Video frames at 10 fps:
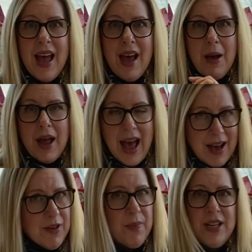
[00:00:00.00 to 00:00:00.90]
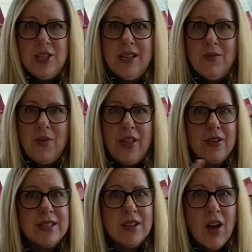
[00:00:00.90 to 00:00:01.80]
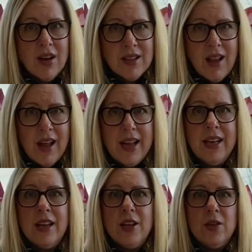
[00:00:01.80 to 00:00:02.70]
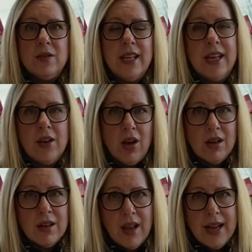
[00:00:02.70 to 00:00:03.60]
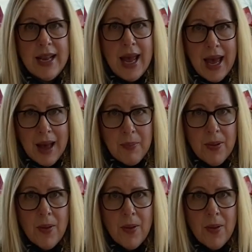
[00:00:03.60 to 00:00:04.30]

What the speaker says: Have a budget, whether it's online using an online app,